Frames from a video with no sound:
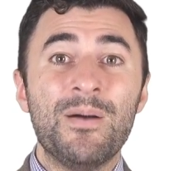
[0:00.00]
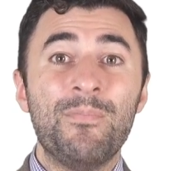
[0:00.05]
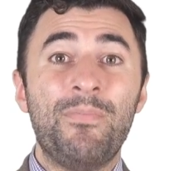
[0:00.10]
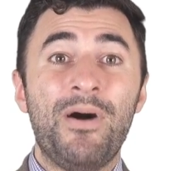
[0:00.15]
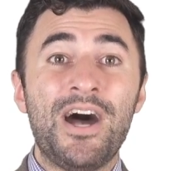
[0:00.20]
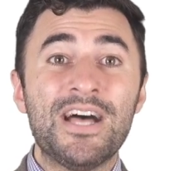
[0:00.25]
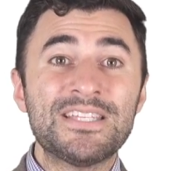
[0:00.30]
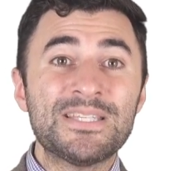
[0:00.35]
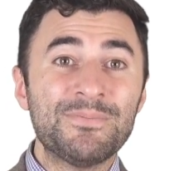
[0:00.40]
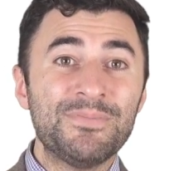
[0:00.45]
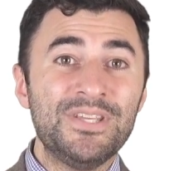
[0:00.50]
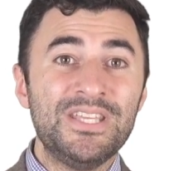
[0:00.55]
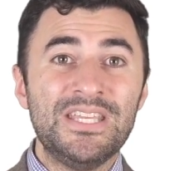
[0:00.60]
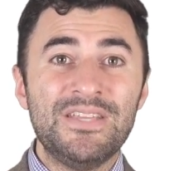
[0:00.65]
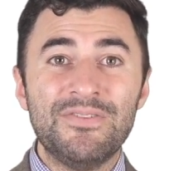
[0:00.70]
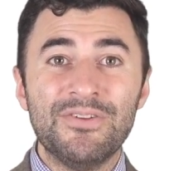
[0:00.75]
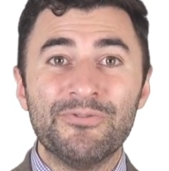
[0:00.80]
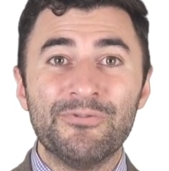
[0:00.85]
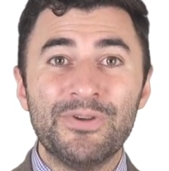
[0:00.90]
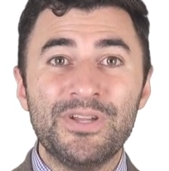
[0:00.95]
possibly
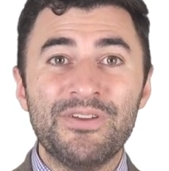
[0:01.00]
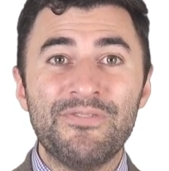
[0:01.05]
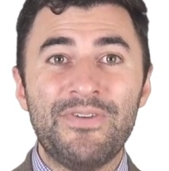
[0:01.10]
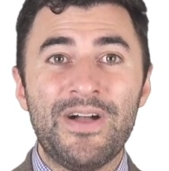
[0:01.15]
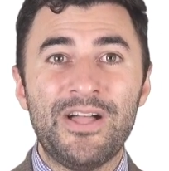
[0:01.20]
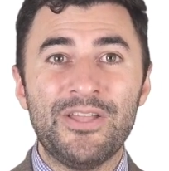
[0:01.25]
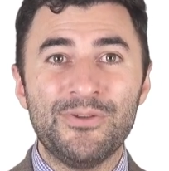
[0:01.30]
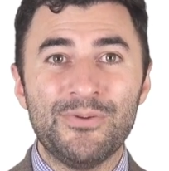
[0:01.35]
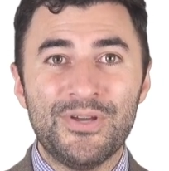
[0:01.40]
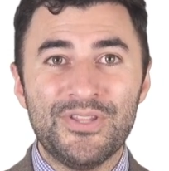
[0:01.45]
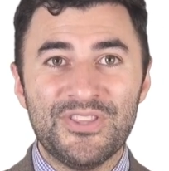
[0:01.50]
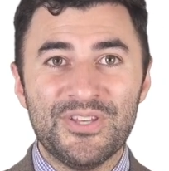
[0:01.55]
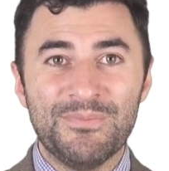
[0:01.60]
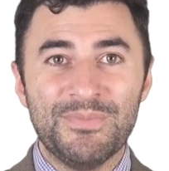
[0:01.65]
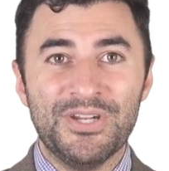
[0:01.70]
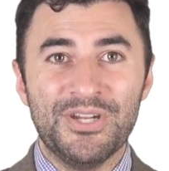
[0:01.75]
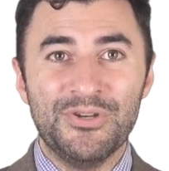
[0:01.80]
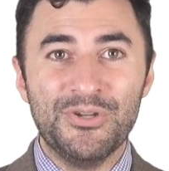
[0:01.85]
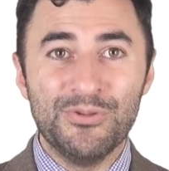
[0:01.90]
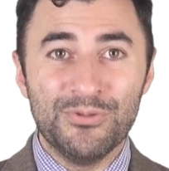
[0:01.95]
even reevaluate them
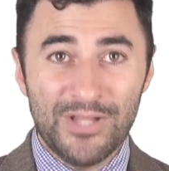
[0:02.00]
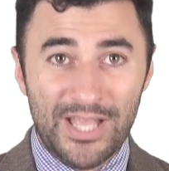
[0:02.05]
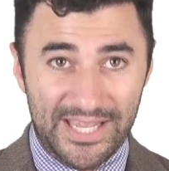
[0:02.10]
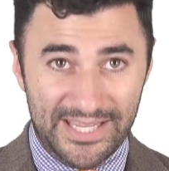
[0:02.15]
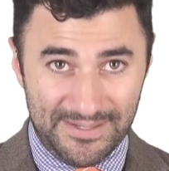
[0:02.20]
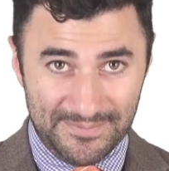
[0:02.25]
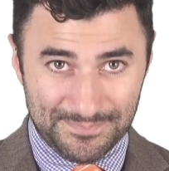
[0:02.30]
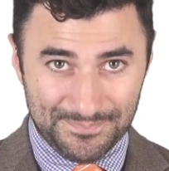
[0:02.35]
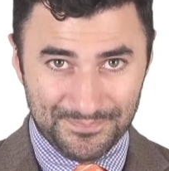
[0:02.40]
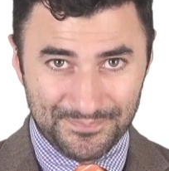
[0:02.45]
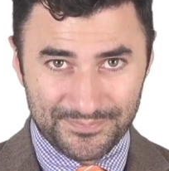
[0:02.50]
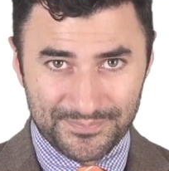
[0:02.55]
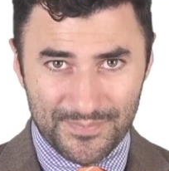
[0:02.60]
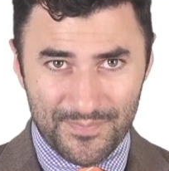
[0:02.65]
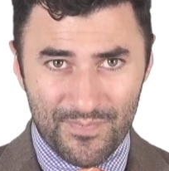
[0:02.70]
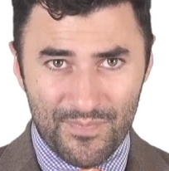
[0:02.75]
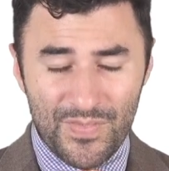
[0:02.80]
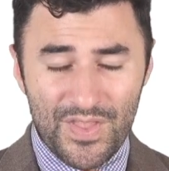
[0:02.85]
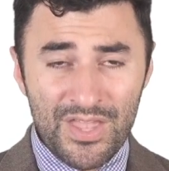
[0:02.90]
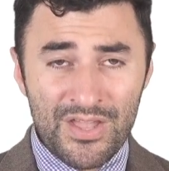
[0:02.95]
in a new light.
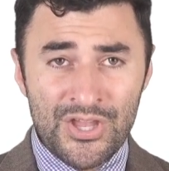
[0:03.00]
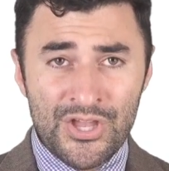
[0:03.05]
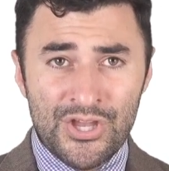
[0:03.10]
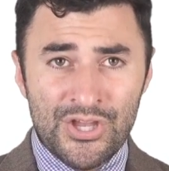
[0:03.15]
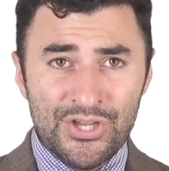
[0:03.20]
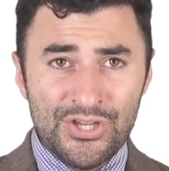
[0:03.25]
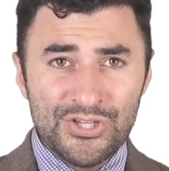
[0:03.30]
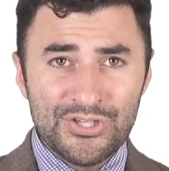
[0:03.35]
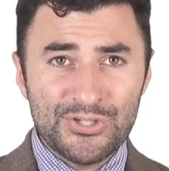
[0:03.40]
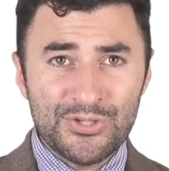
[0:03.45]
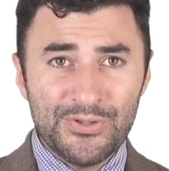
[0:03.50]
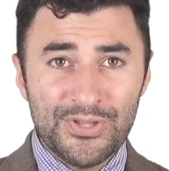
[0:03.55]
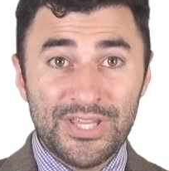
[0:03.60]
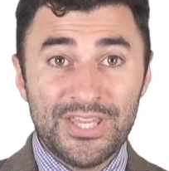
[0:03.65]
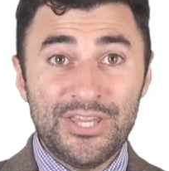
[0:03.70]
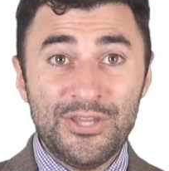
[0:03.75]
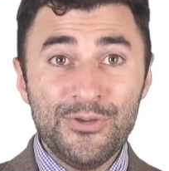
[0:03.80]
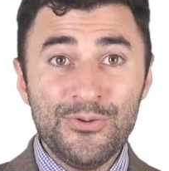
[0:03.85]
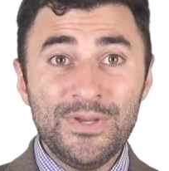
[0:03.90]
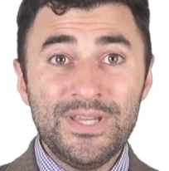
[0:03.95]
So the
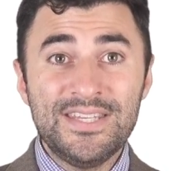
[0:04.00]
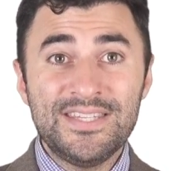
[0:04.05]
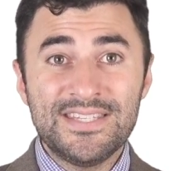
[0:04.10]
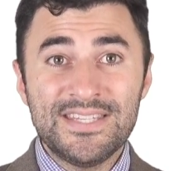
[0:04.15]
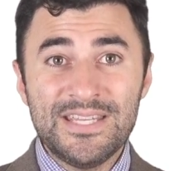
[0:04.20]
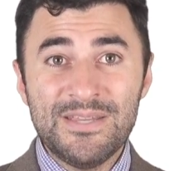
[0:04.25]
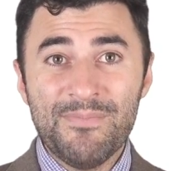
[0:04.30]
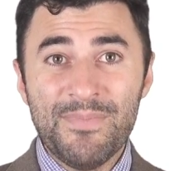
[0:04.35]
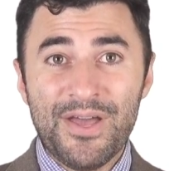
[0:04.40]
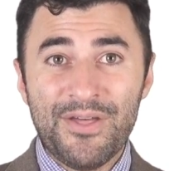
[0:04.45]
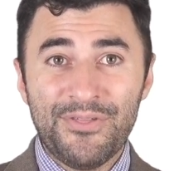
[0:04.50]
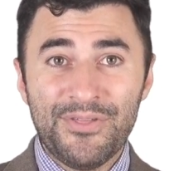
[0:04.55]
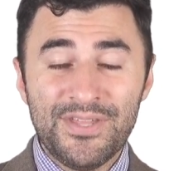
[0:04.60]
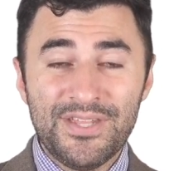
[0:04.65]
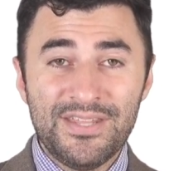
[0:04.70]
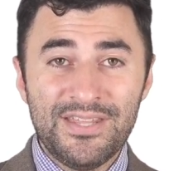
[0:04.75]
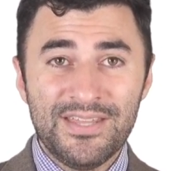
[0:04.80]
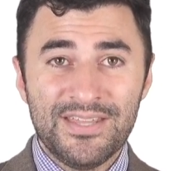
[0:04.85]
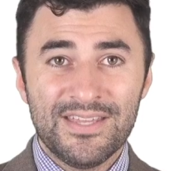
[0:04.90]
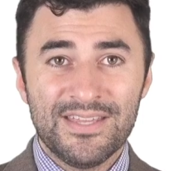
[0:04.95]
QEC
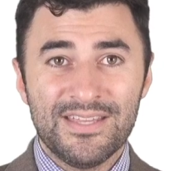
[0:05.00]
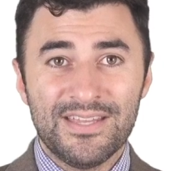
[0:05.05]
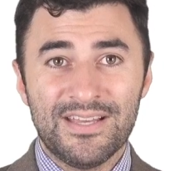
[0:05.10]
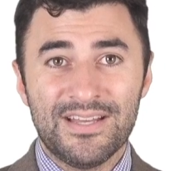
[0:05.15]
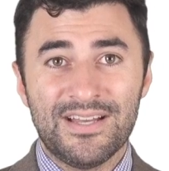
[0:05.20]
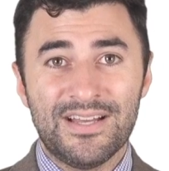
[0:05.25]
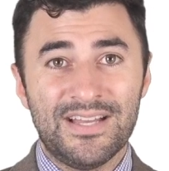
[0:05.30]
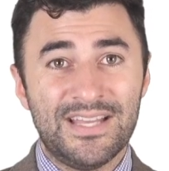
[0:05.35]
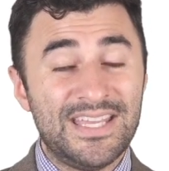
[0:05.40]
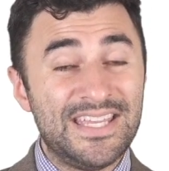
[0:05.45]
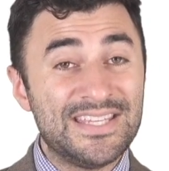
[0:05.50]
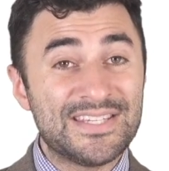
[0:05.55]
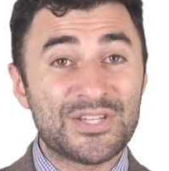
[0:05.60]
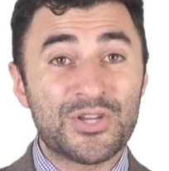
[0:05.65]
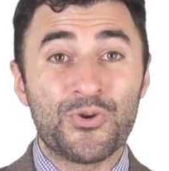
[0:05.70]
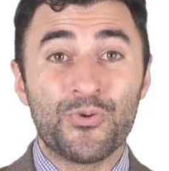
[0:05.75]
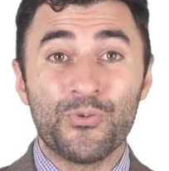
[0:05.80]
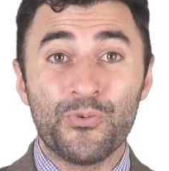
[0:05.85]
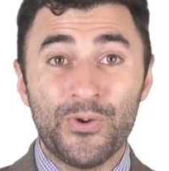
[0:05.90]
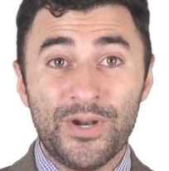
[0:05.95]
method is
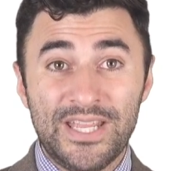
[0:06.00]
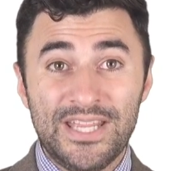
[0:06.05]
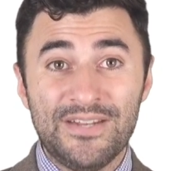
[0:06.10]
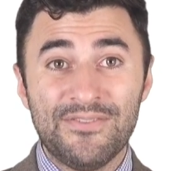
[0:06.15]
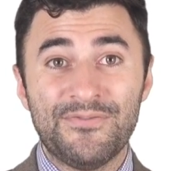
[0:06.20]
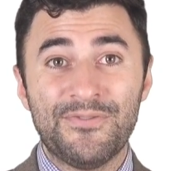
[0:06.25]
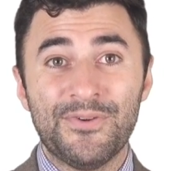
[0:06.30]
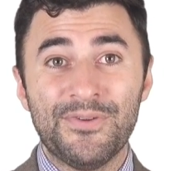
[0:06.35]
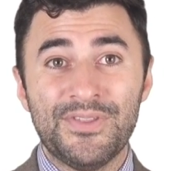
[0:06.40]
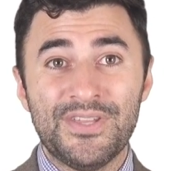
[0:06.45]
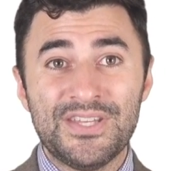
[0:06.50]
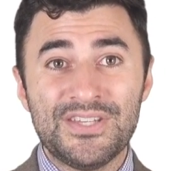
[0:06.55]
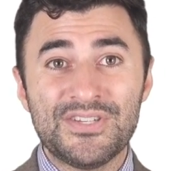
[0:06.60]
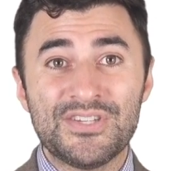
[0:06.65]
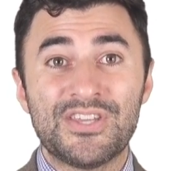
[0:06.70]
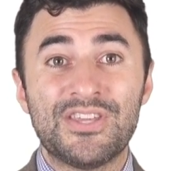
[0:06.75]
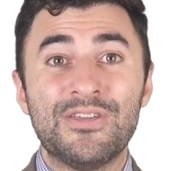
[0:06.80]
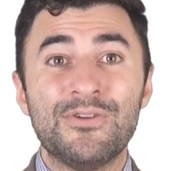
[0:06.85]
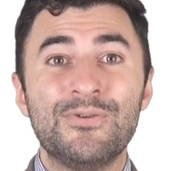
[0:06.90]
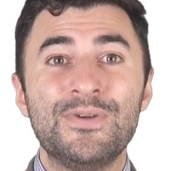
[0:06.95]
great for this.
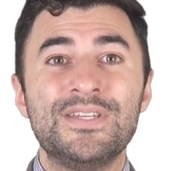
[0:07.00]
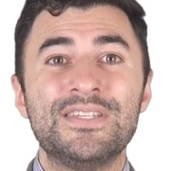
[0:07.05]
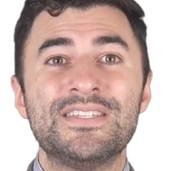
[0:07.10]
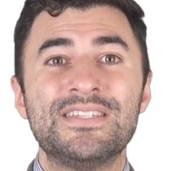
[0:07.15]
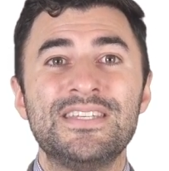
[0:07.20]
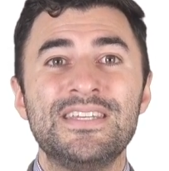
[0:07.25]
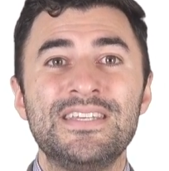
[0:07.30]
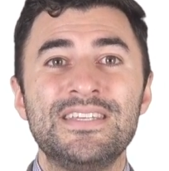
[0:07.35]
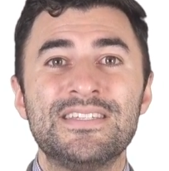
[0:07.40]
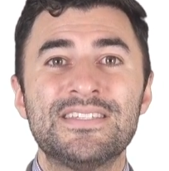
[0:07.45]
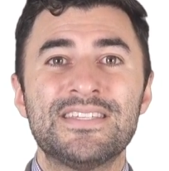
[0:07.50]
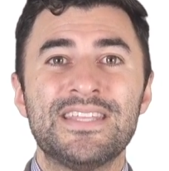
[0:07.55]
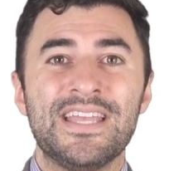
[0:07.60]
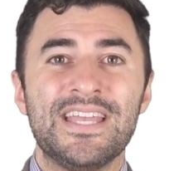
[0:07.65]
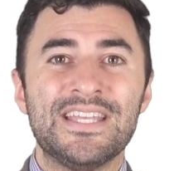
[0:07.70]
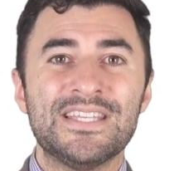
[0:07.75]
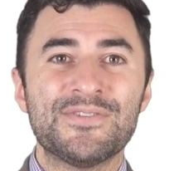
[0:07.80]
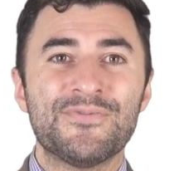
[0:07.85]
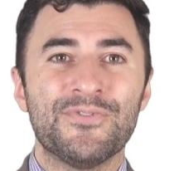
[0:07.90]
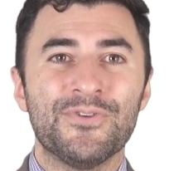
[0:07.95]
QEC
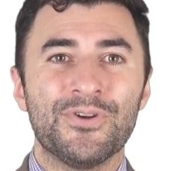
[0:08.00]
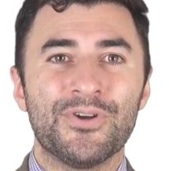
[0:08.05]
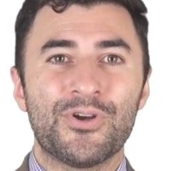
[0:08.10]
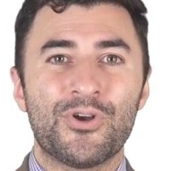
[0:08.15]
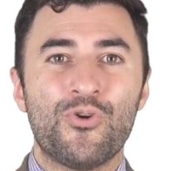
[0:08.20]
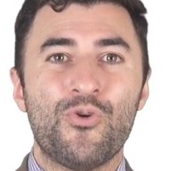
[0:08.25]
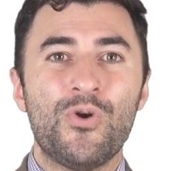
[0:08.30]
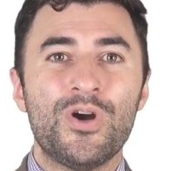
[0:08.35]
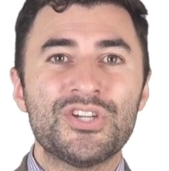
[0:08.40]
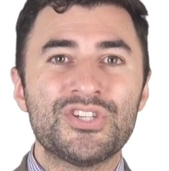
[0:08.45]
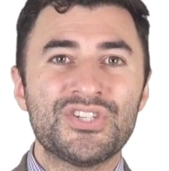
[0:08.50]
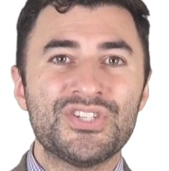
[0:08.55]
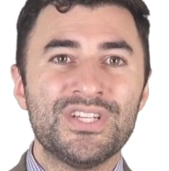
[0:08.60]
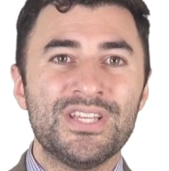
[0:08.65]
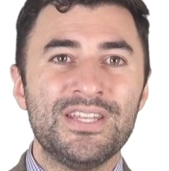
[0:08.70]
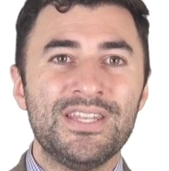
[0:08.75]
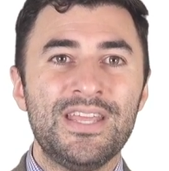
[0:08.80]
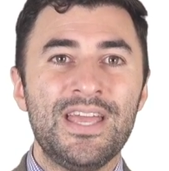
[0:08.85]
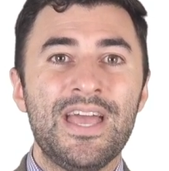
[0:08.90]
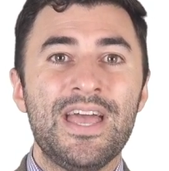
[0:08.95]
stands for
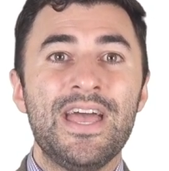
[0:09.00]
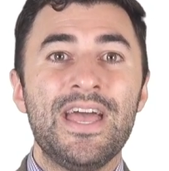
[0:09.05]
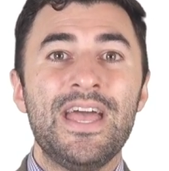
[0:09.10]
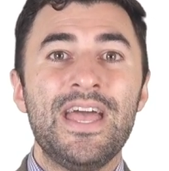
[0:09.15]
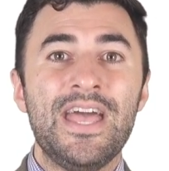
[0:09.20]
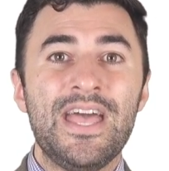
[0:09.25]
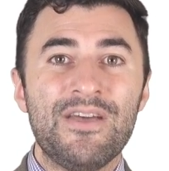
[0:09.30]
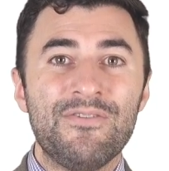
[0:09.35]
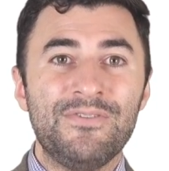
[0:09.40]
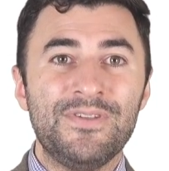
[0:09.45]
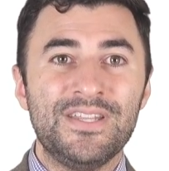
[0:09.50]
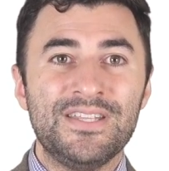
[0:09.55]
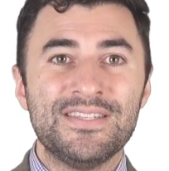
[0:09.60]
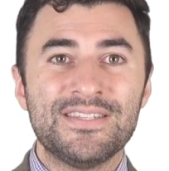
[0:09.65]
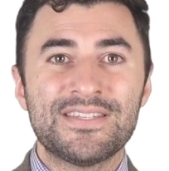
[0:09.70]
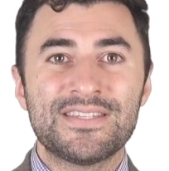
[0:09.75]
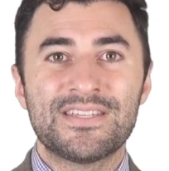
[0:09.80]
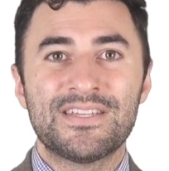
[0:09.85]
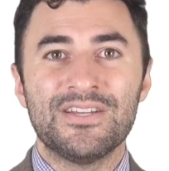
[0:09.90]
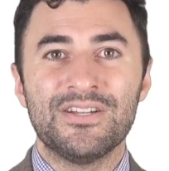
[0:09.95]
question,
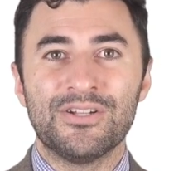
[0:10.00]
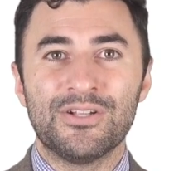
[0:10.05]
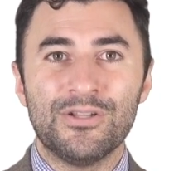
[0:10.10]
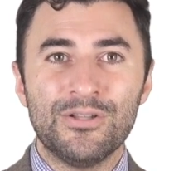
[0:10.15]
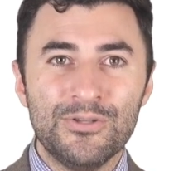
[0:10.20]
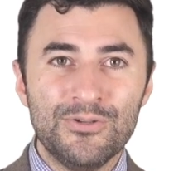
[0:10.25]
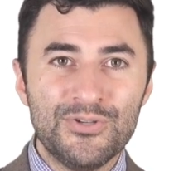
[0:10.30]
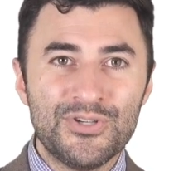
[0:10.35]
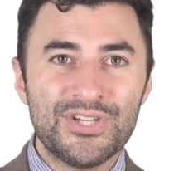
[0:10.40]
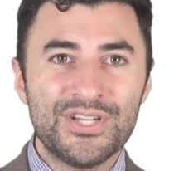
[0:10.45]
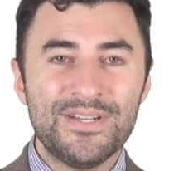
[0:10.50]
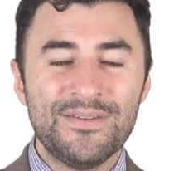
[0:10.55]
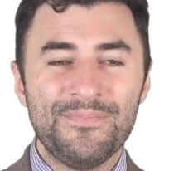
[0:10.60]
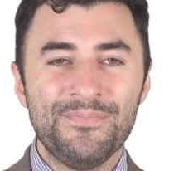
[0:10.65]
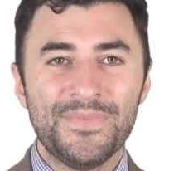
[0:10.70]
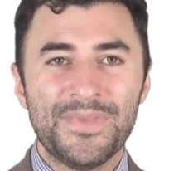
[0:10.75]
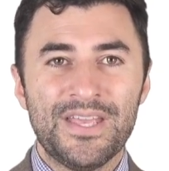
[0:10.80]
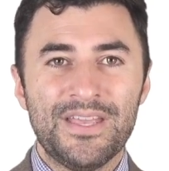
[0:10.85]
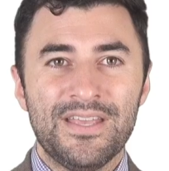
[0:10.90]
evidence, conclusion.